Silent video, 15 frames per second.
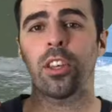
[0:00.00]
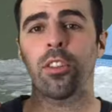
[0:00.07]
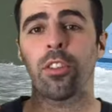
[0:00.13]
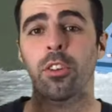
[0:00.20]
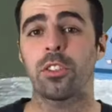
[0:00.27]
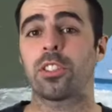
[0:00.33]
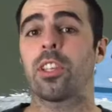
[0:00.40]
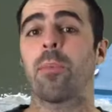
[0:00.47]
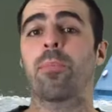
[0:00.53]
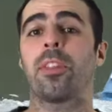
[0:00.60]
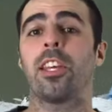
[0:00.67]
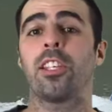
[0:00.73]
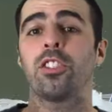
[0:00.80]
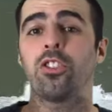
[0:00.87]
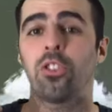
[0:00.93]
There's some
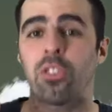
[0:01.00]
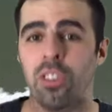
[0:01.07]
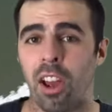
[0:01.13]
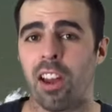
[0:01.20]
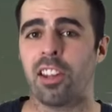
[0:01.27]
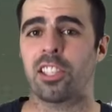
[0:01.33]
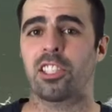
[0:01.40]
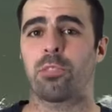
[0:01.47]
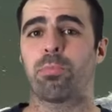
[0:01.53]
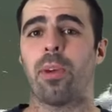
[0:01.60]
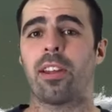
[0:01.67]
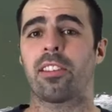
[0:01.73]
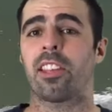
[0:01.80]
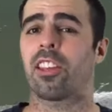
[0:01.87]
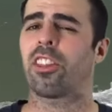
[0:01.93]
things you're not
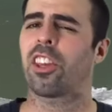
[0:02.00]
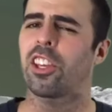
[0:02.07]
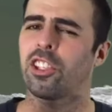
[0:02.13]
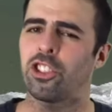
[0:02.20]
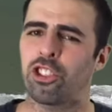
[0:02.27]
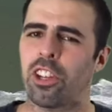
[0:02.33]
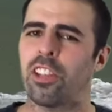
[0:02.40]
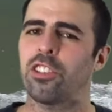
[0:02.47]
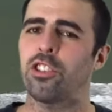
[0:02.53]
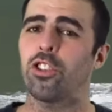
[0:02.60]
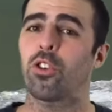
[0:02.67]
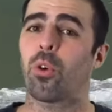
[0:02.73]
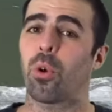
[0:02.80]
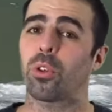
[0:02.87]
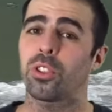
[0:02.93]
expecting that can change the
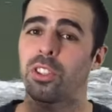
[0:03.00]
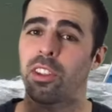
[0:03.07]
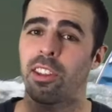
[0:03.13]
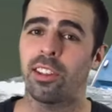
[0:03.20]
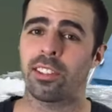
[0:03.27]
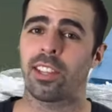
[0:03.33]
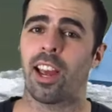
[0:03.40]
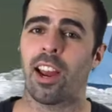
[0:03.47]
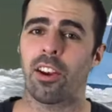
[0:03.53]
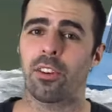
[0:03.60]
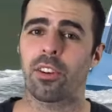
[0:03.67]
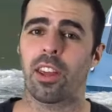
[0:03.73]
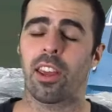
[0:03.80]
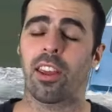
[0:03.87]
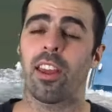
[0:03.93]
course of the entire
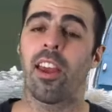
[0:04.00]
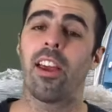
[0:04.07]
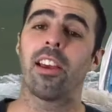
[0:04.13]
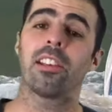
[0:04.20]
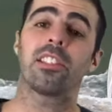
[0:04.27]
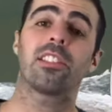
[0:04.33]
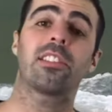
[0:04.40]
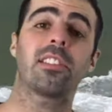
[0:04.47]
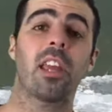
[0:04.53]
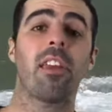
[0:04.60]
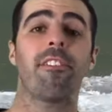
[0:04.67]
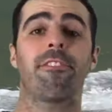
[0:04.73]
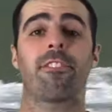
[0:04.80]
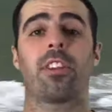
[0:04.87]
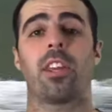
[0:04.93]
day.
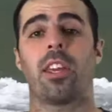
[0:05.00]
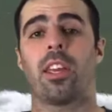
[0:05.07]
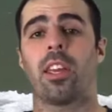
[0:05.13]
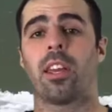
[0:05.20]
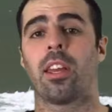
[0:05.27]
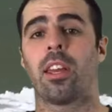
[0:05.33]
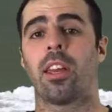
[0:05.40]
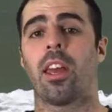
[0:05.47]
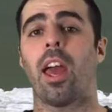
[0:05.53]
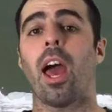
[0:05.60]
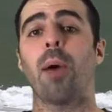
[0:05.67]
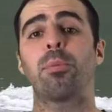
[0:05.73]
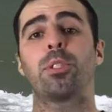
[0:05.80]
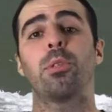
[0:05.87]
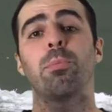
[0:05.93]
Safety
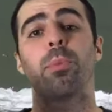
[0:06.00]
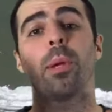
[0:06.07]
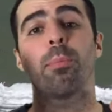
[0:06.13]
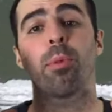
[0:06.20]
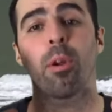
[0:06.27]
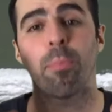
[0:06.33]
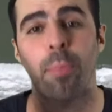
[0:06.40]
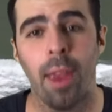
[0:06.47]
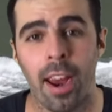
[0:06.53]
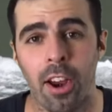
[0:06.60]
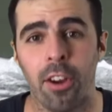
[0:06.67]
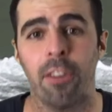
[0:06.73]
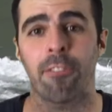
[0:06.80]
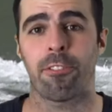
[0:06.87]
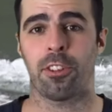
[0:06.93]
helps you be
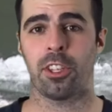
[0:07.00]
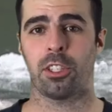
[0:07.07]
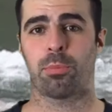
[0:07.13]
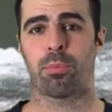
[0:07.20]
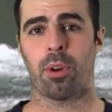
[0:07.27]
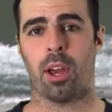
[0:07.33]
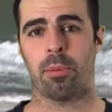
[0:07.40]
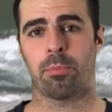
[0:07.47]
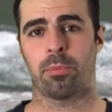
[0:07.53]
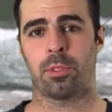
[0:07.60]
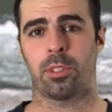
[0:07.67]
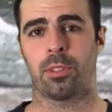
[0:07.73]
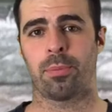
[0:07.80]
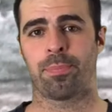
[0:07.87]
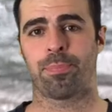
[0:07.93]
prepared for these
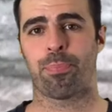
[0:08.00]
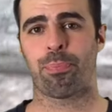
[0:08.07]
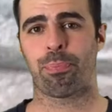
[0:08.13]
problems. Oops.